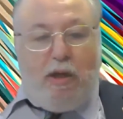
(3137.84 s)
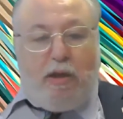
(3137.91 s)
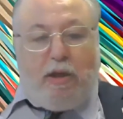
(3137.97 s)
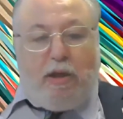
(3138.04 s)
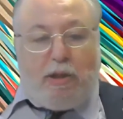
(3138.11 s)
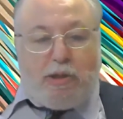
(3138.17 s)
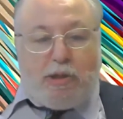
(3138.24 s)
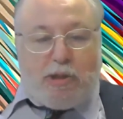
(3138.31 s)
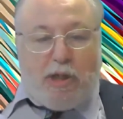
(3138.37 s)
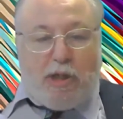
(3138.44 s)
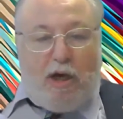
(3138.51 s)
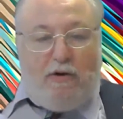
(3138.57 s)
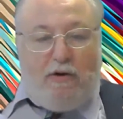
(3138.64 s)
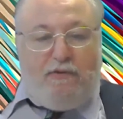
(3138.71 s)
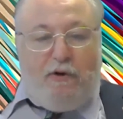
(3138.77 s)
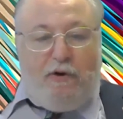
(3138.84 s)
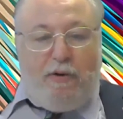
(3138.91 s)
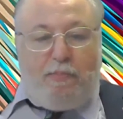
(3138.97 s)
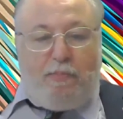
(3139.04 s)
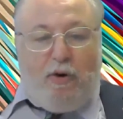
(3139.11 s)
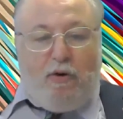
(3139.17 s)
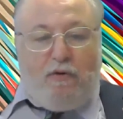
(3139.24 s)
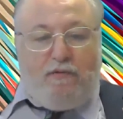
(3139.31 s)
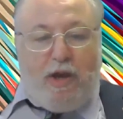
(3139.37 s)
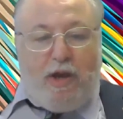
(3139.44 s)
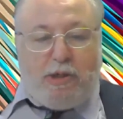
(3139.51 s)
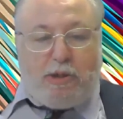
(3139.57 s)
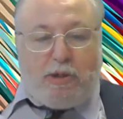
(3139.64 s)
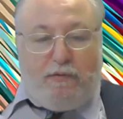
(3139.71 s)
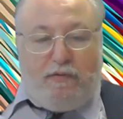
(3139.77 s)
is uh, very
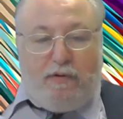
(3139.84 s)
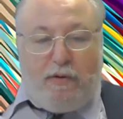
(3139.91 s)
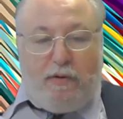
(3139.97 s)
pervasive.